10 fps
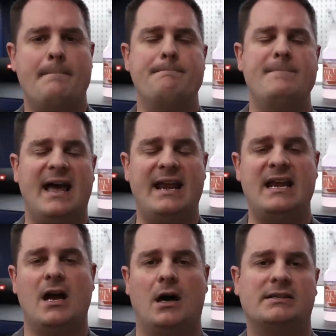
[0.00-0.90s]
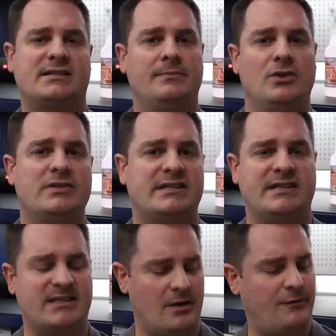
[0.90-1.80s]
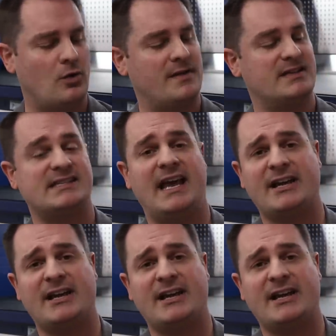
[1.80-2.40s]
many awesome uses for this